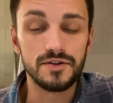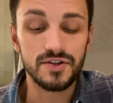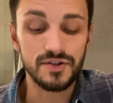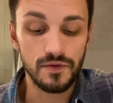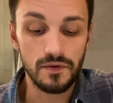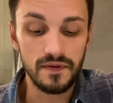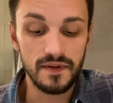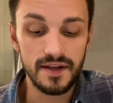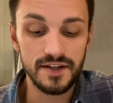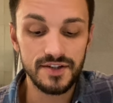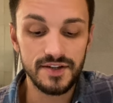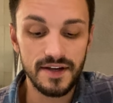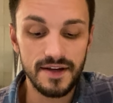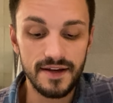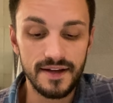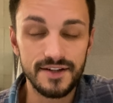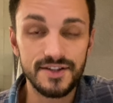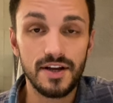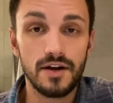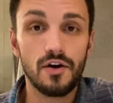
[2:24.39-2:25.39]
So this
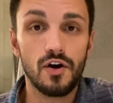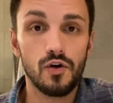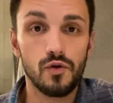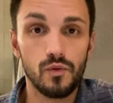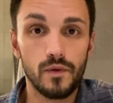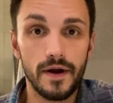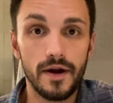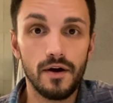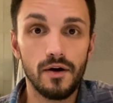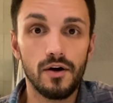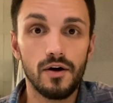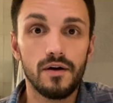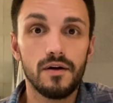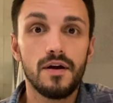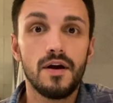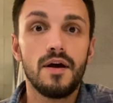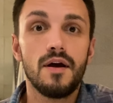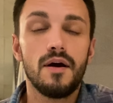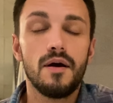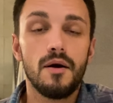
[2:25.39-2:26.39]
is
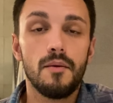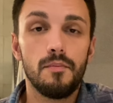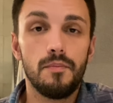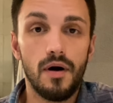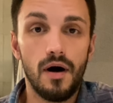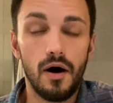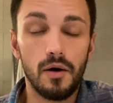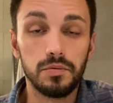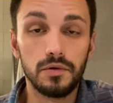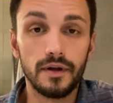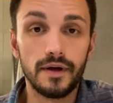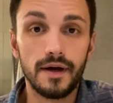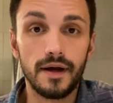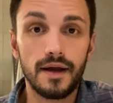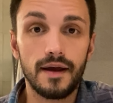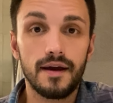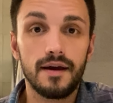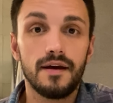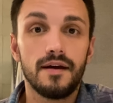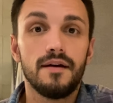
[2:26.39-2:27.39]
career,
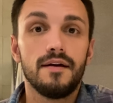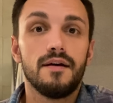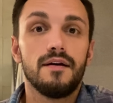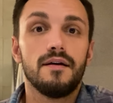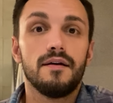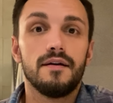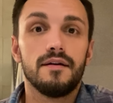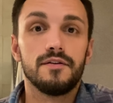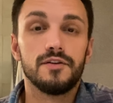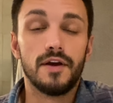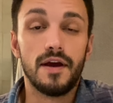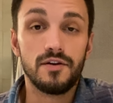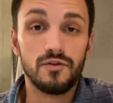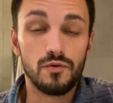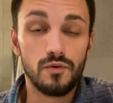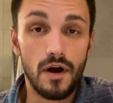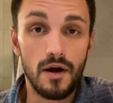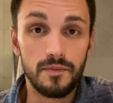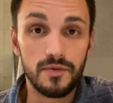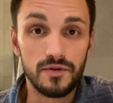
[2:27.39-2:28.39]
public, and
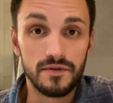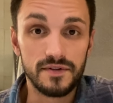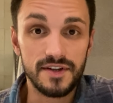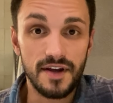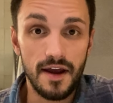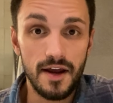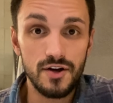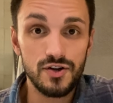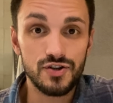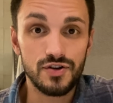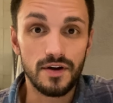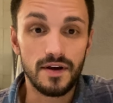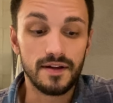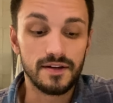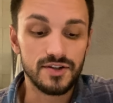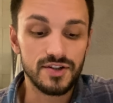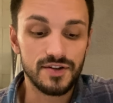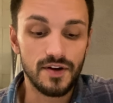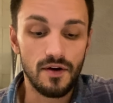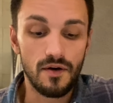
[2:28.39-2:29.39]
your
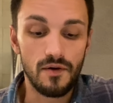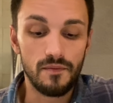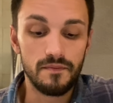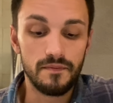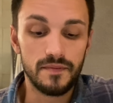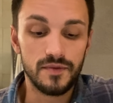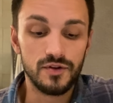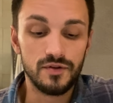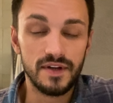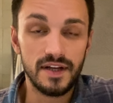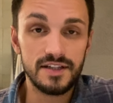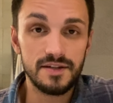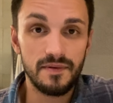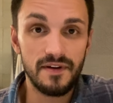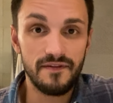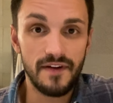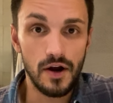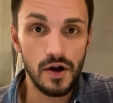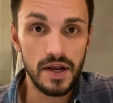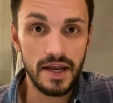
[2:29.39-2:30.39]
reputation. So you need to
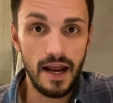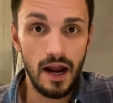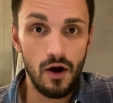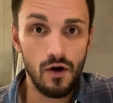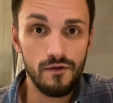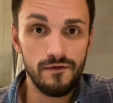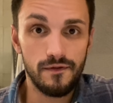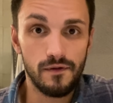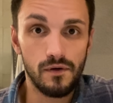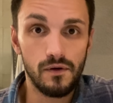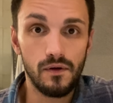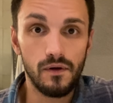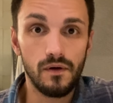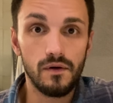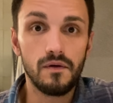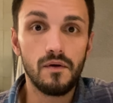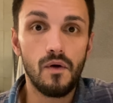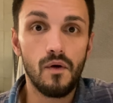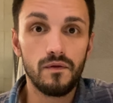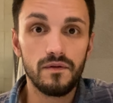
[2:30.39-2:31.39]
be very
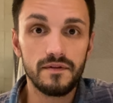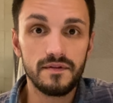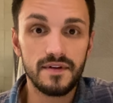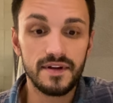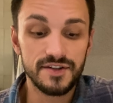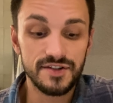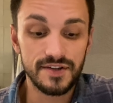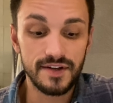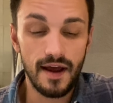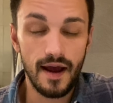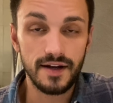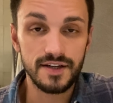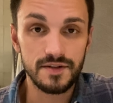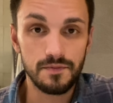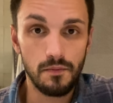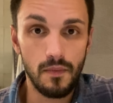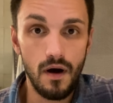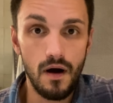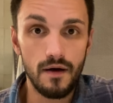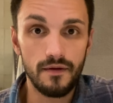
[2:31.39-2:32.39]
careful over this next
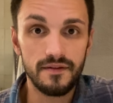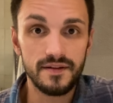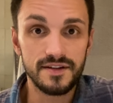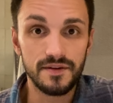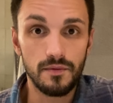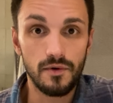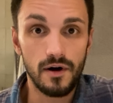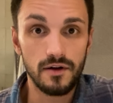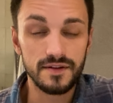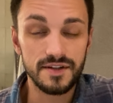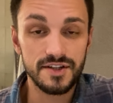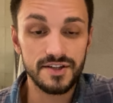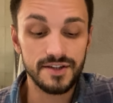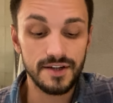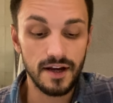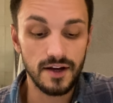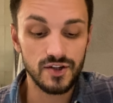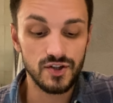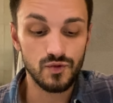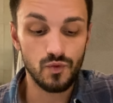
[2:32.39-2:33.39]
month to about
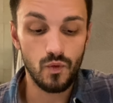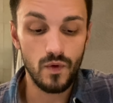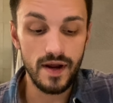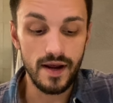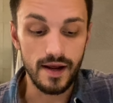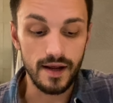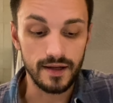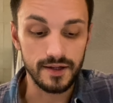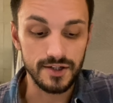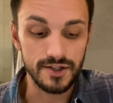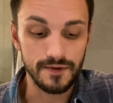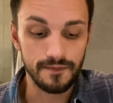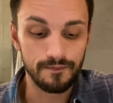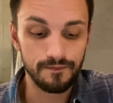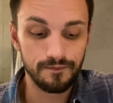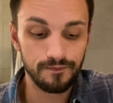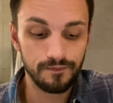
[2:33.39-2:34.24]
6 weeks.